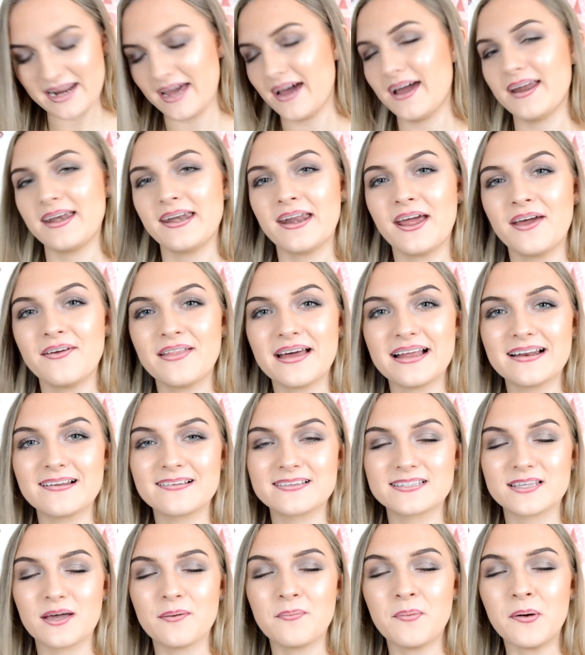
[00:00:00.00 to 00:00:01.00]
I know that
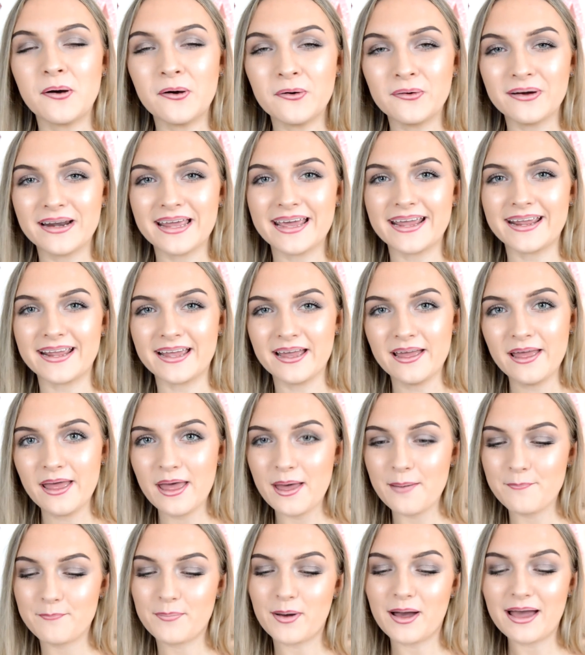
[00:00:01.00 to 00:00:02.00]
looks appalling,
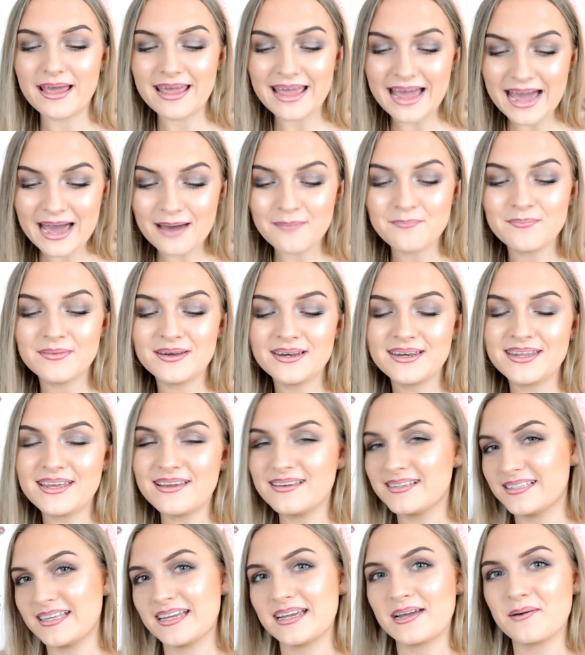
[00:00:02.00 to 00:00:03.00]
but I am
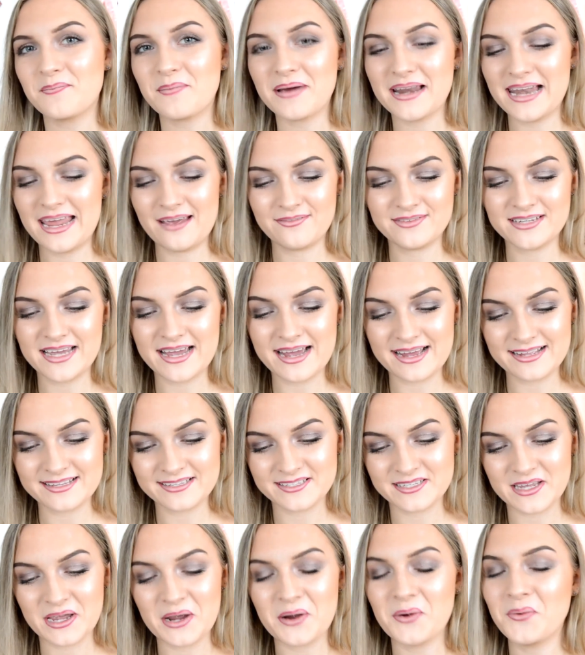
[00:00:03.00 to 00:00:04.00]
using my left hand,
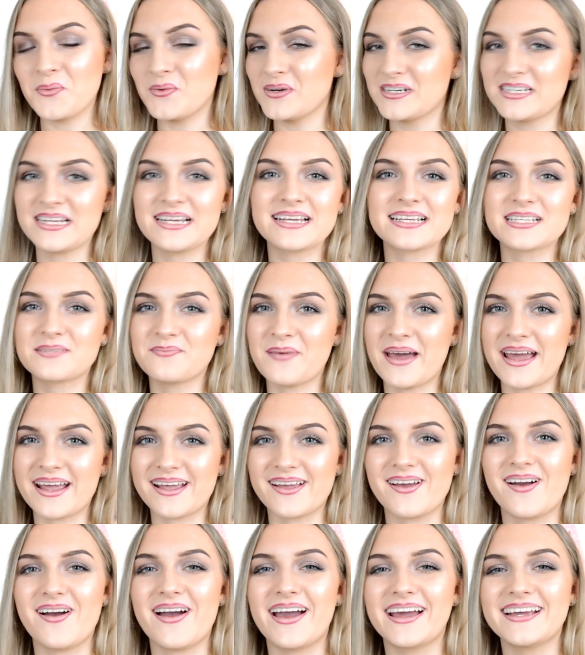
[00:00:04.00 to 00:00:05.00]
so what do you expect,
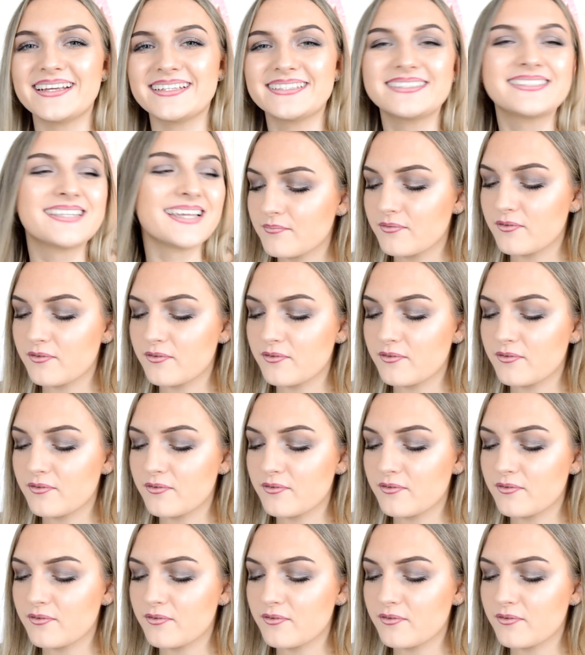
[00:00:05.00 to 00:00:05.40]
guys?